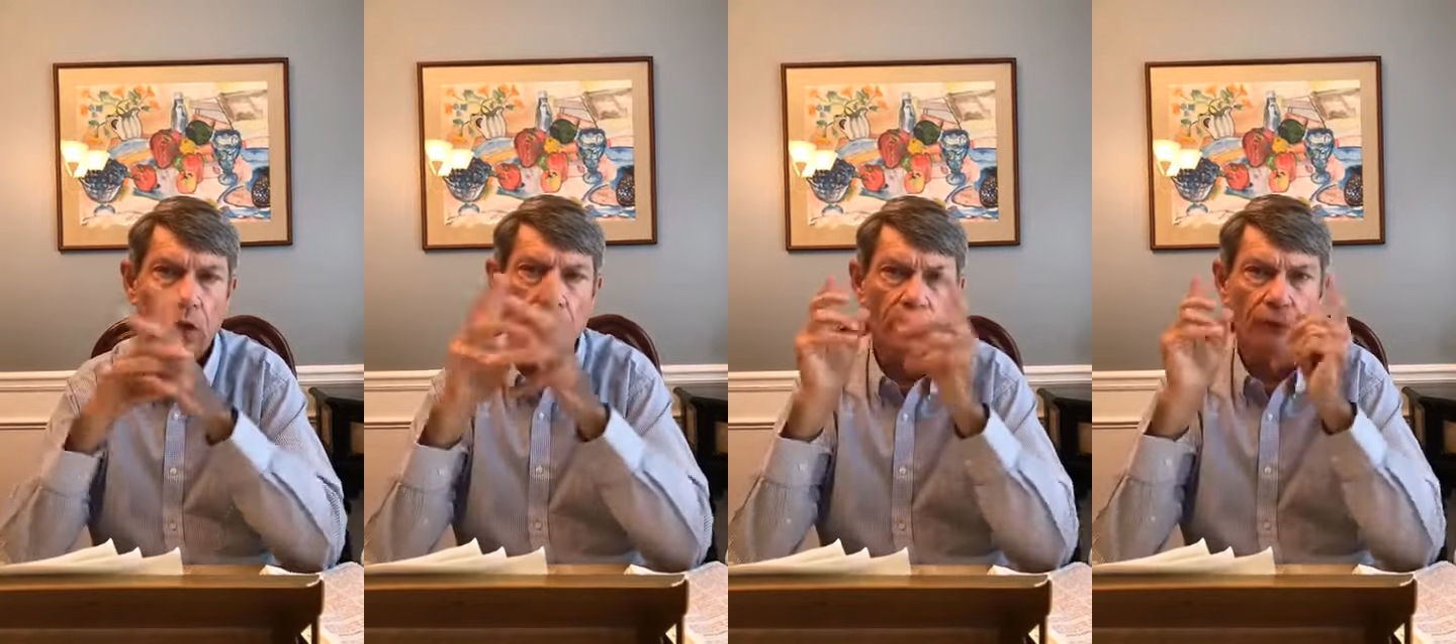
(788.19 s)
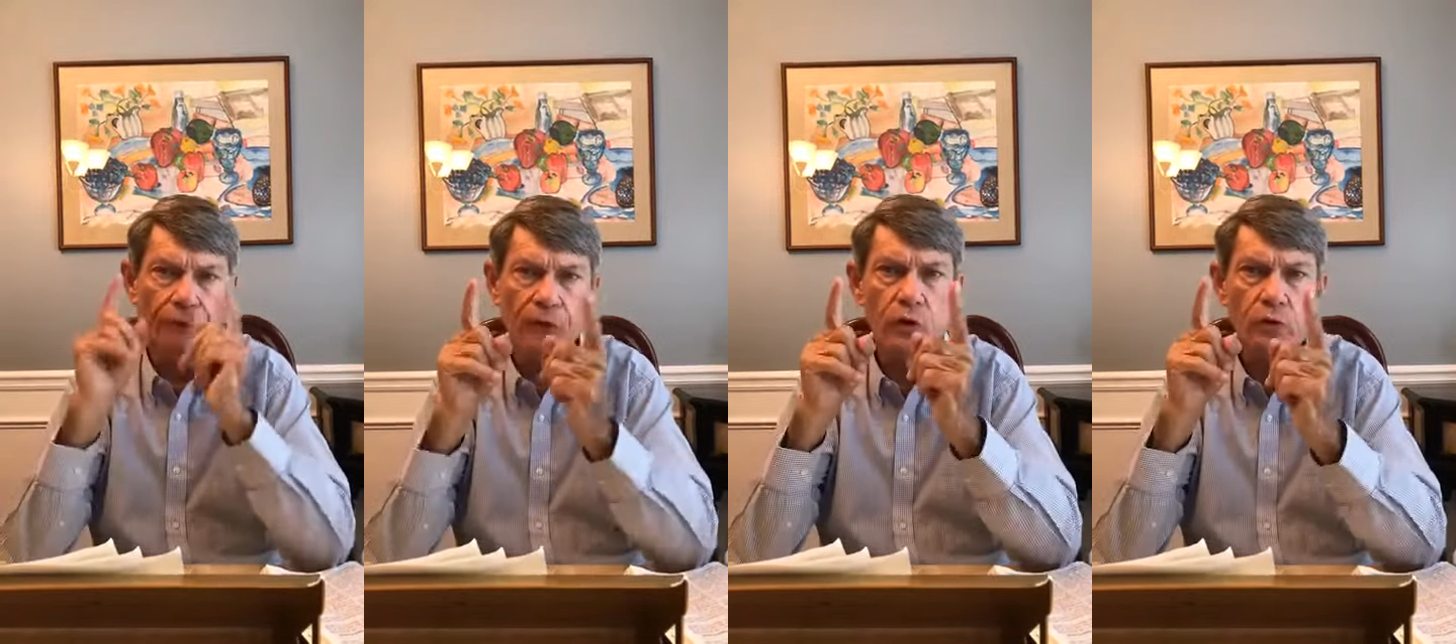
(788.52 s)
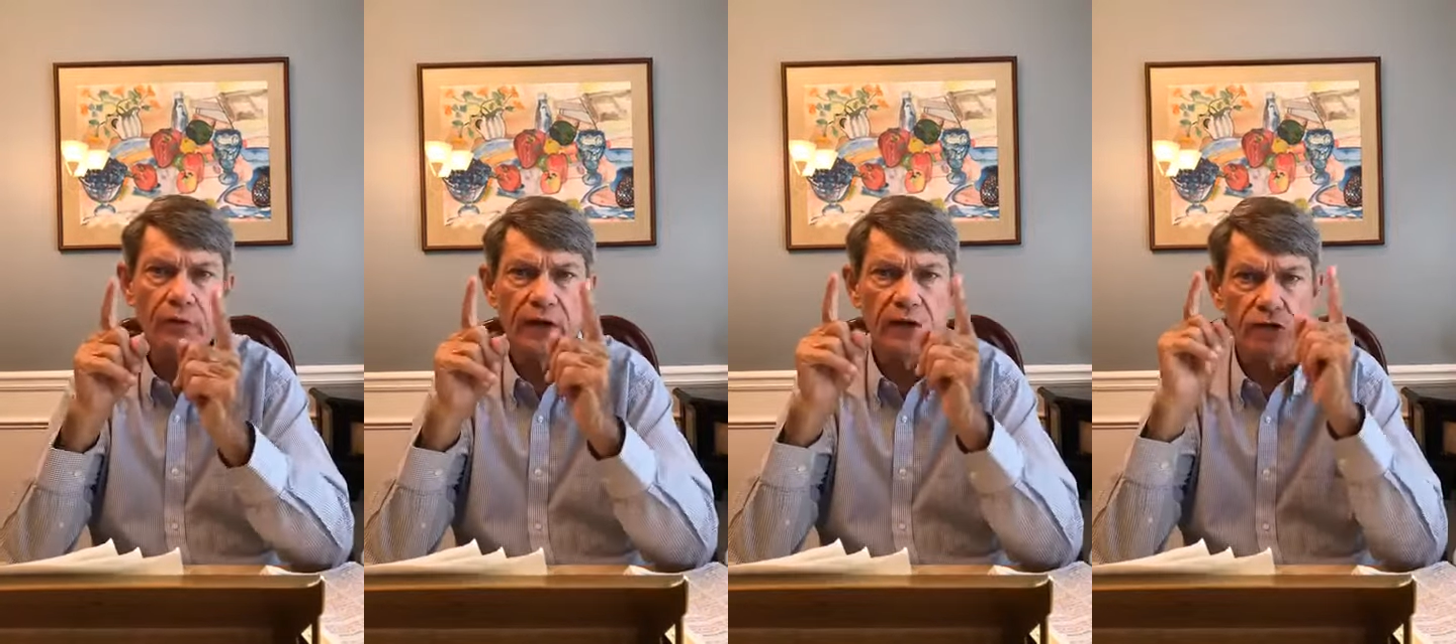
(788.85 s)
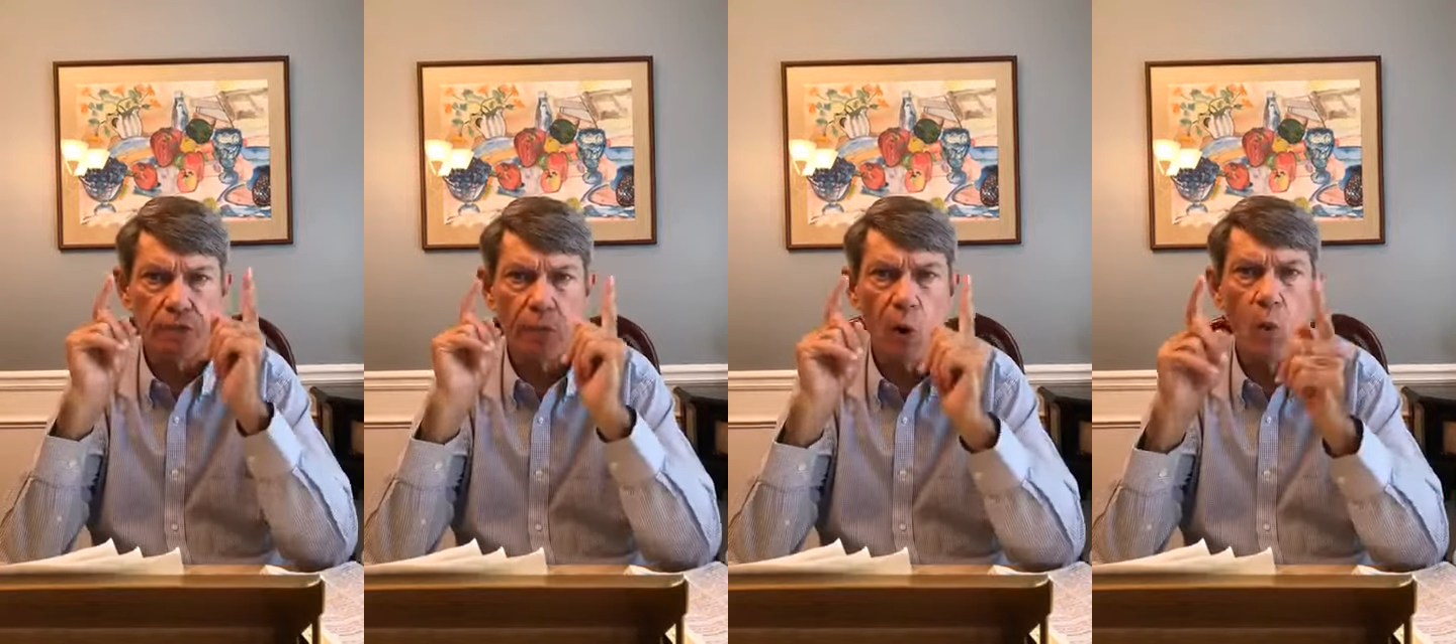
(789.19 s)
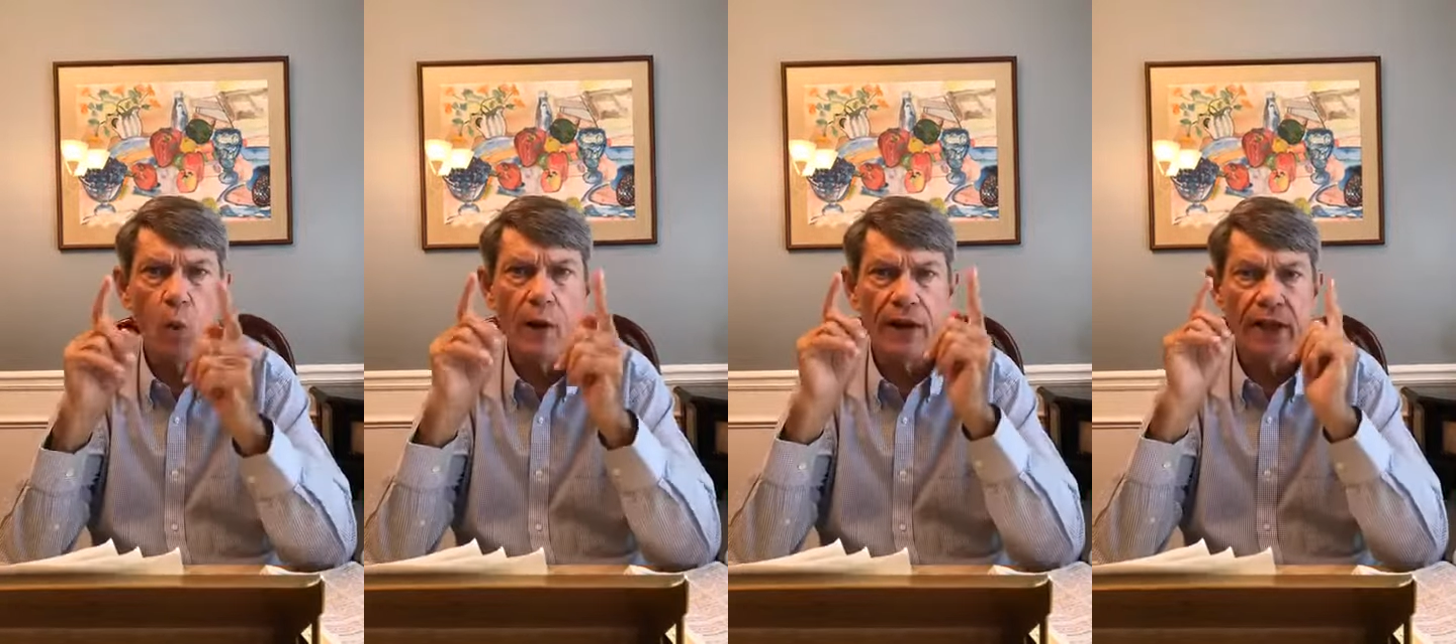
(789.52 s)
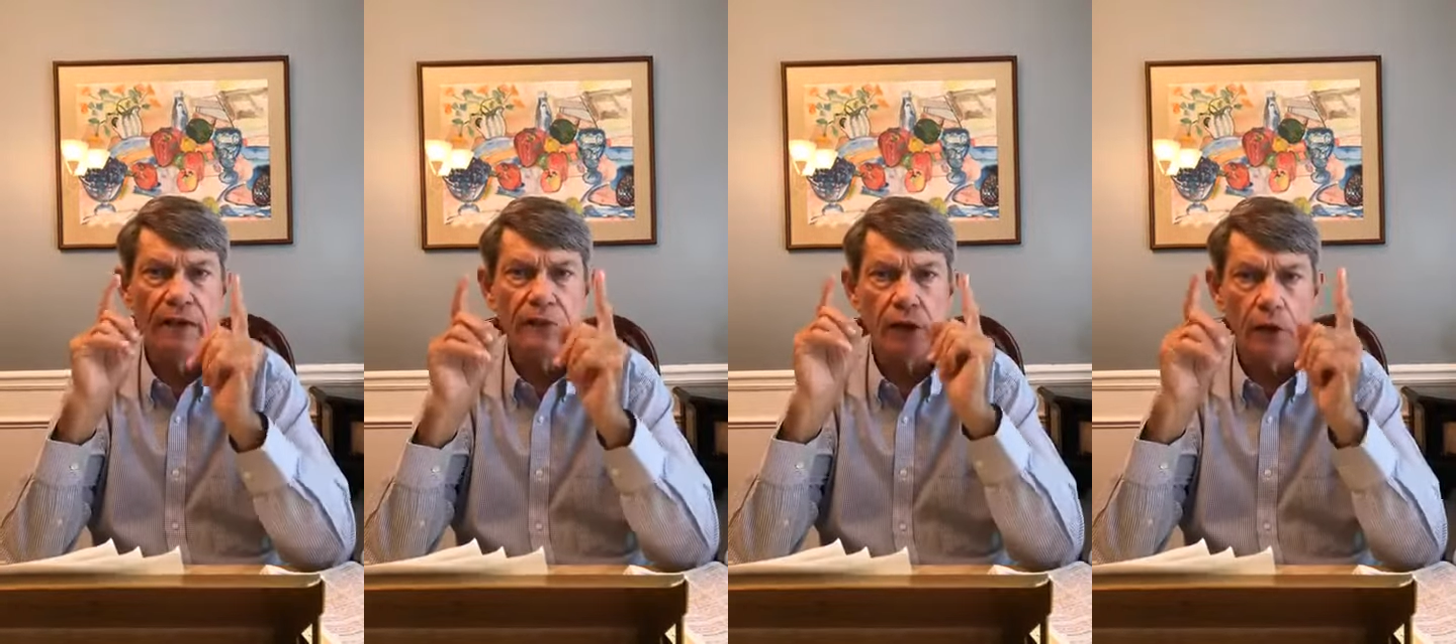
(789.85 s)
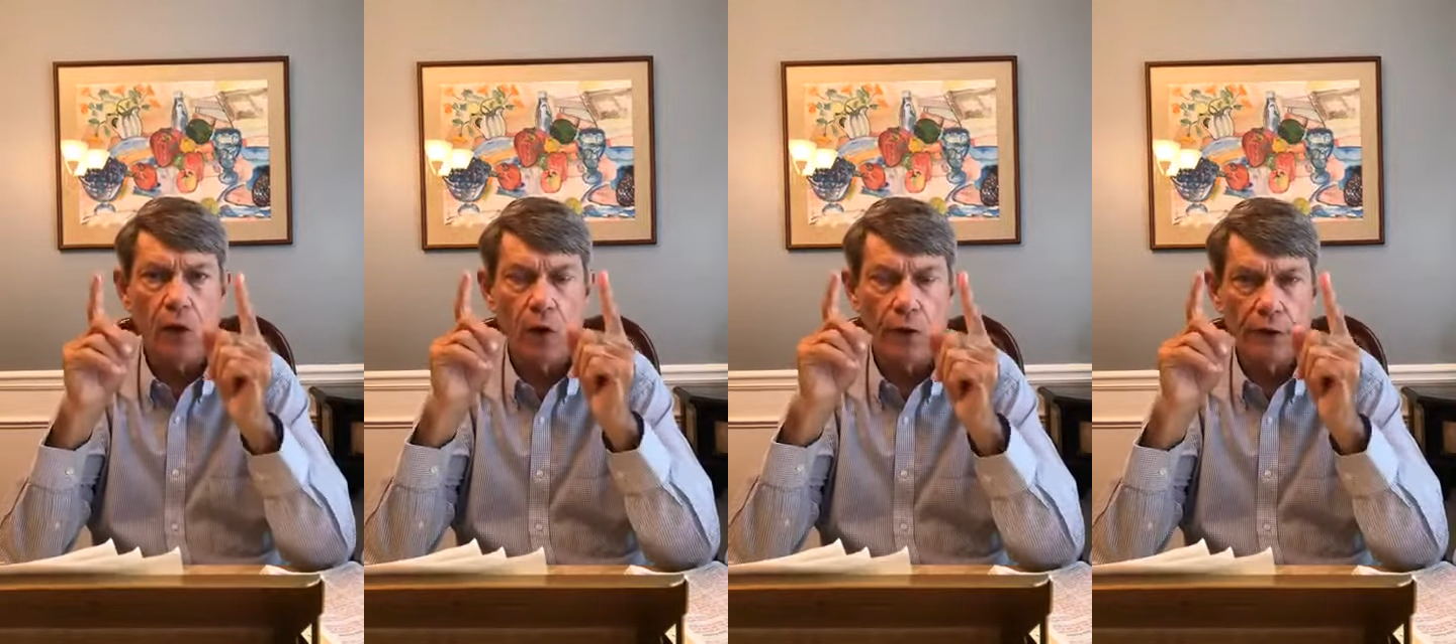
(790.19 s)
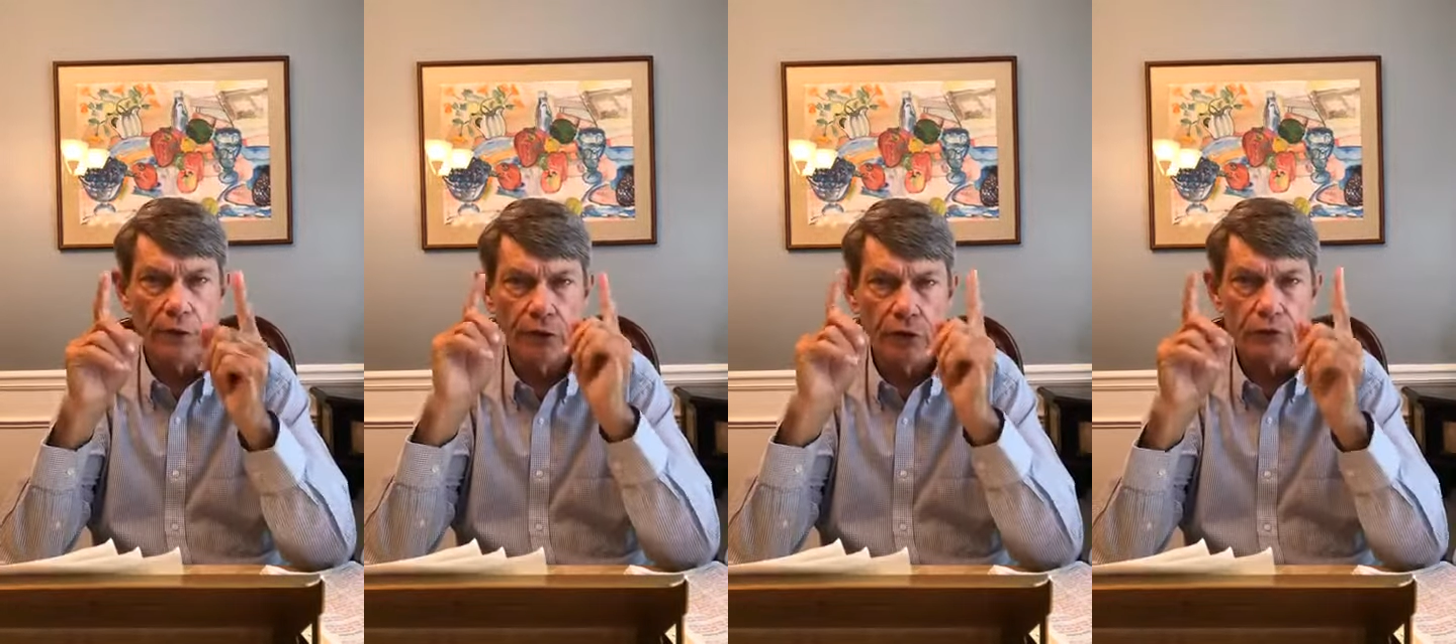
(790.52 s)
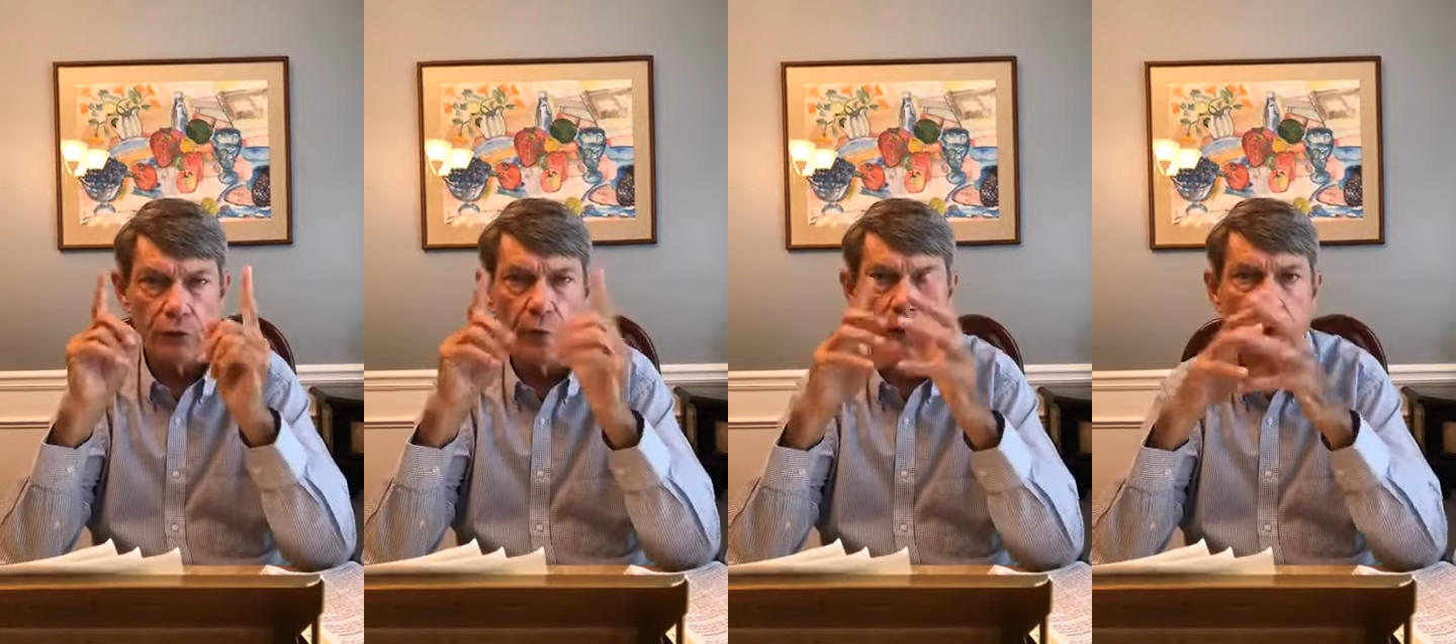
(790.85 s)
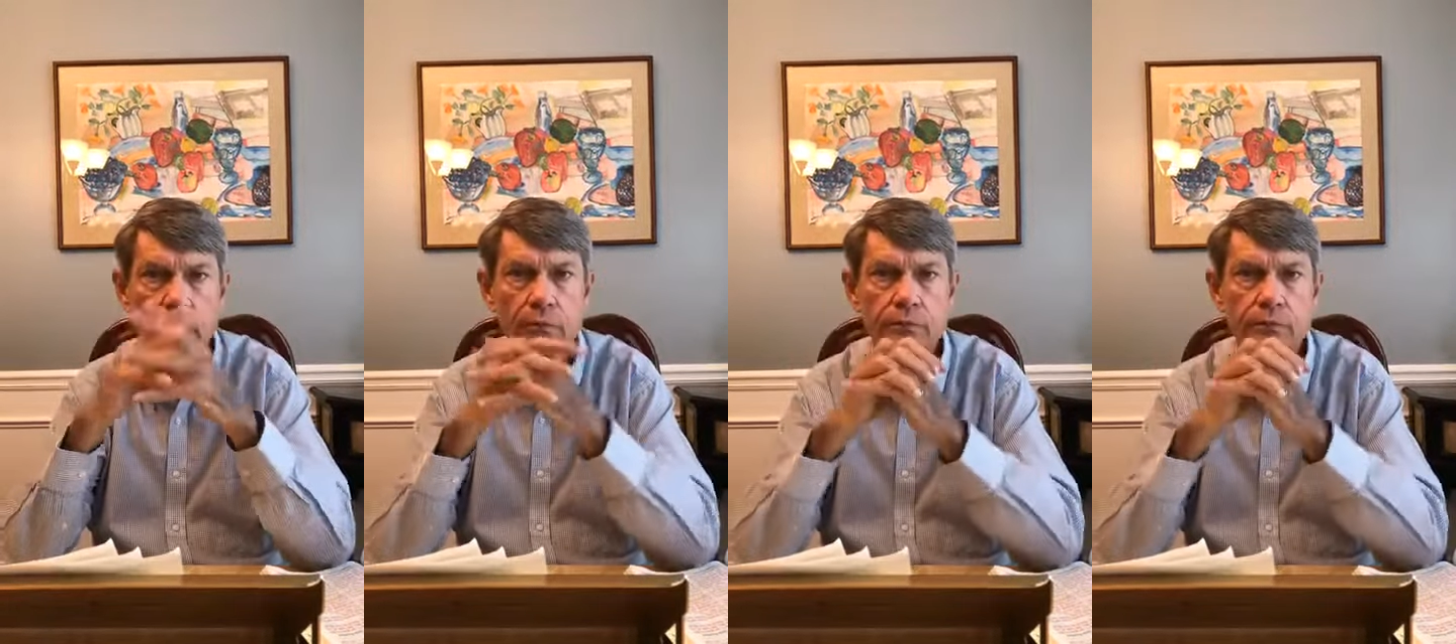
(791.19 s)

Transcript: The fruit that is born in the gardener does what?